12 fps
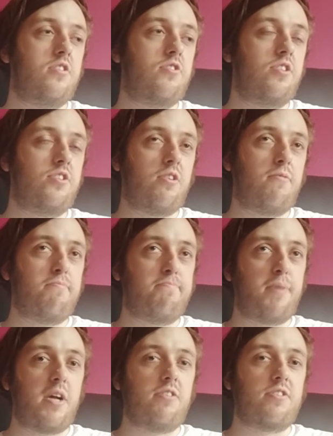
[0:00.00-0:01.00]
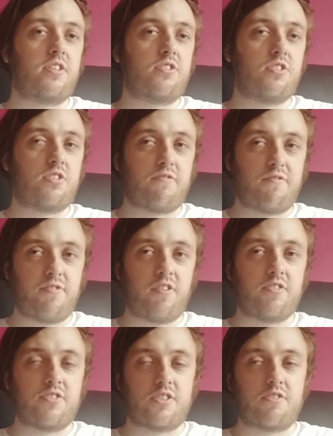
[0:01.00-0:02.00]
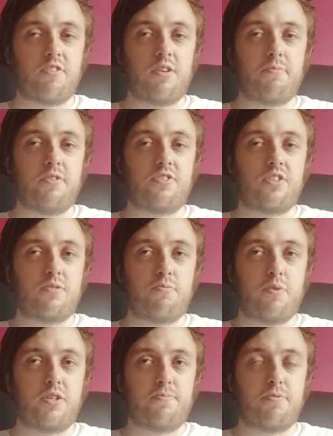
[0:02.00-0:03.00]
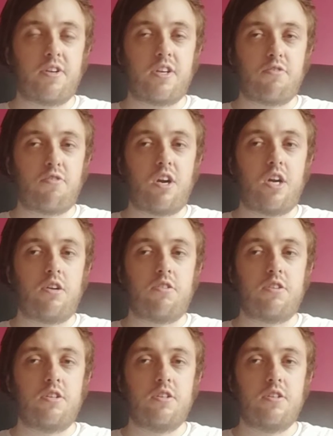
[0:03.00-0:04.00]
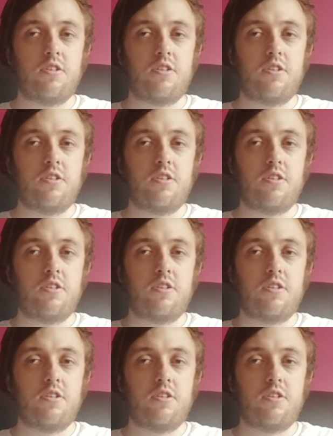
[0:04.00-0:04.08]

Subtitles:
she's not belting, she's not full on screaming, it's just a whispering growl.